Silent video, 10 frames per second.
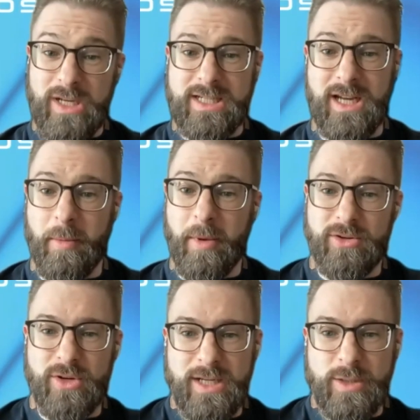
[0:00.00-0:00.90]
excited
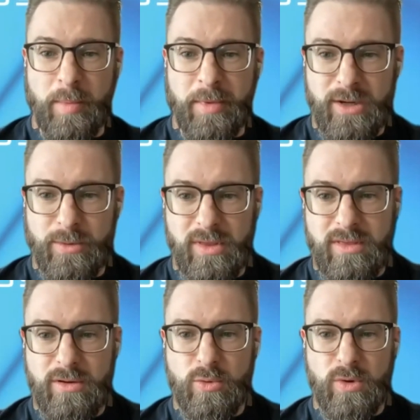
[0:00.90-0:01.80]
about today's webinar with
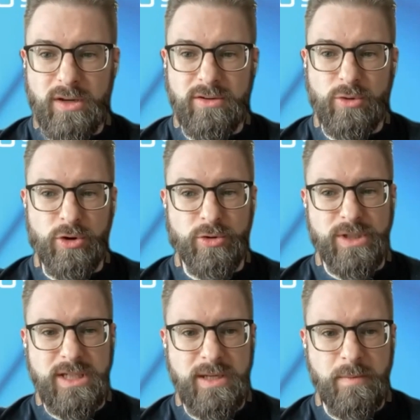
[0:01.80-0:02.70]
Juan
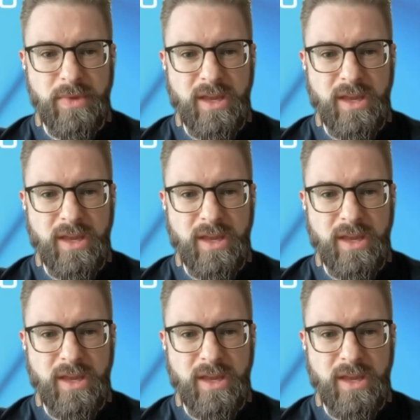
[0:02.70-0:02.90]
Orduz.